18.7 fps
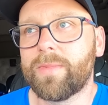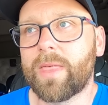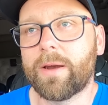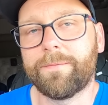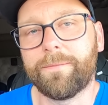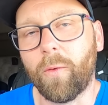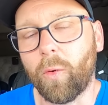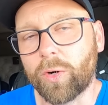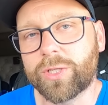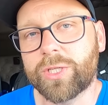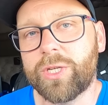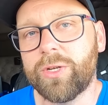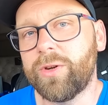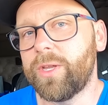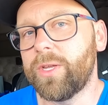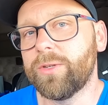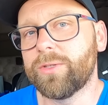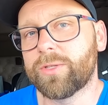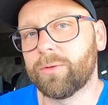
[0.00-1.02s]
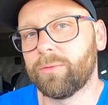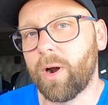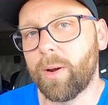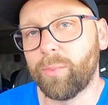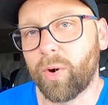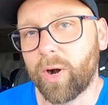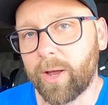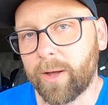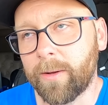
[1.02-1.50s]
that force you to use the
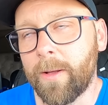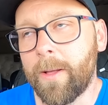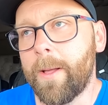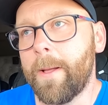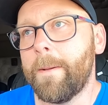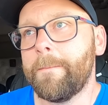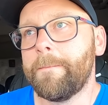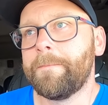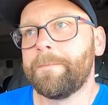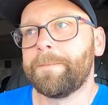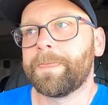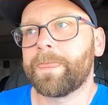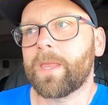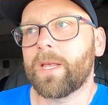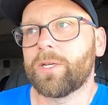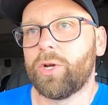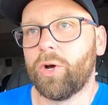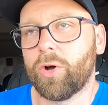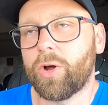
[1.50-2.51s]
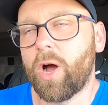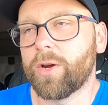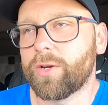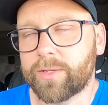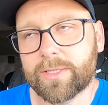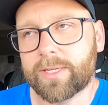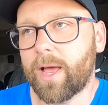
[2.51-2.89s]
rub rail to hook onto,